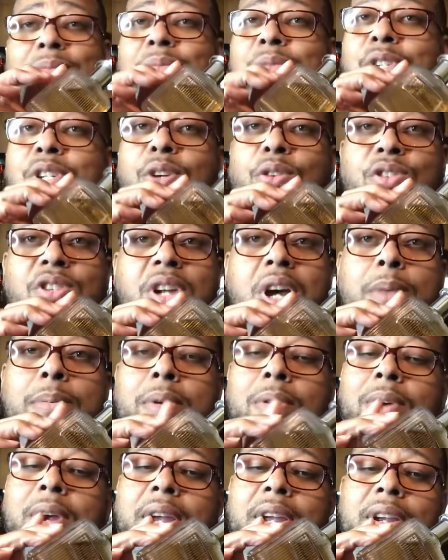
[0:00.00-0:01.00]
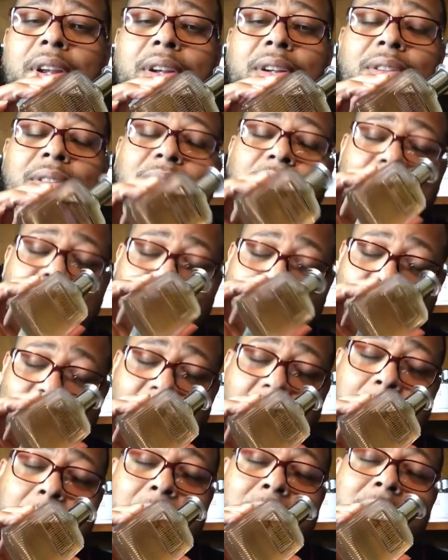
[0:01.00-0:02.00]
showstopper right here.
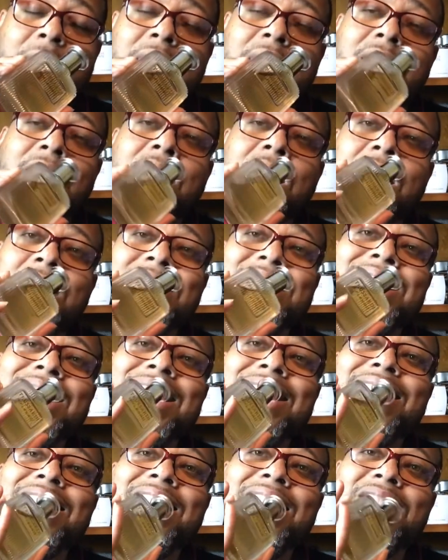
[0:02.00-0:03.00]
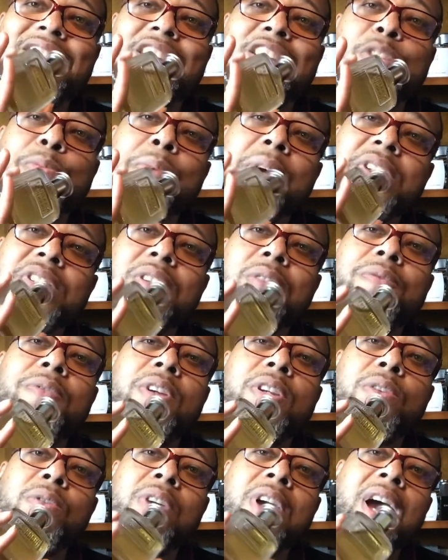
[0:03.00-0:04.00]
Showstopper right here, guys. Get this, especially for
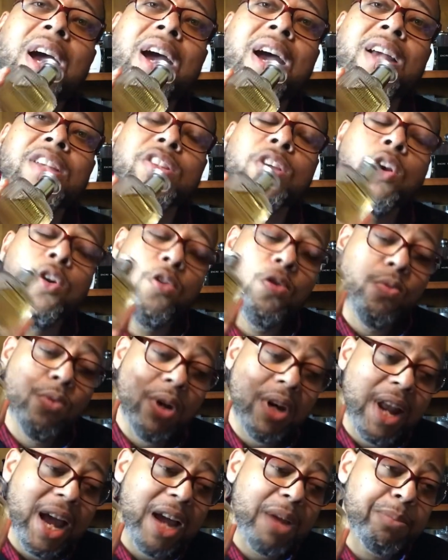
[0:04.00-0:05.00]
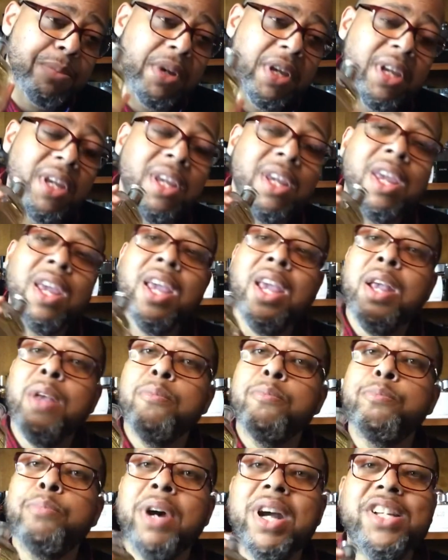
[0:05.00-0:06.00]
you guys who are like me,
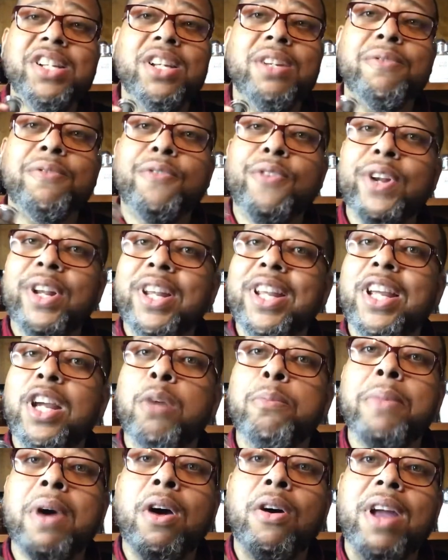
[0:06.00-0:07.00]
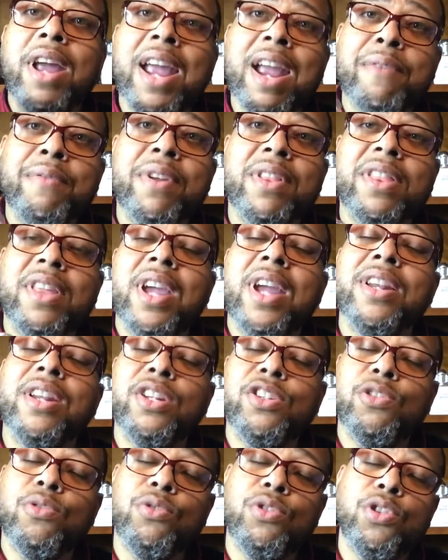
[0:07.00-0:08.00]
budget friendly about everything
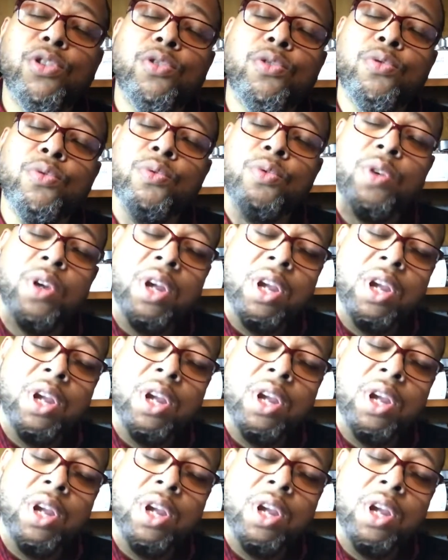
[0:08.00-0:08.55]
that you do